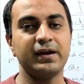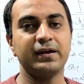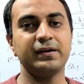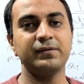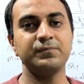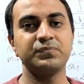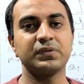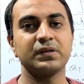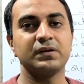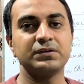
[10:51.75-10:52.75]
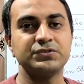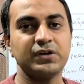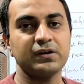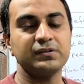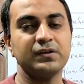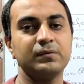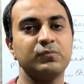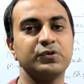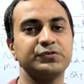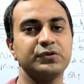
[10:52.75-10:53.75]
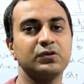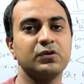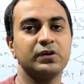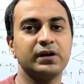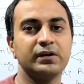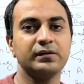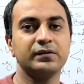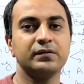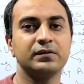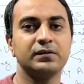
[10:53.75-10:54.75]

and check the moisture content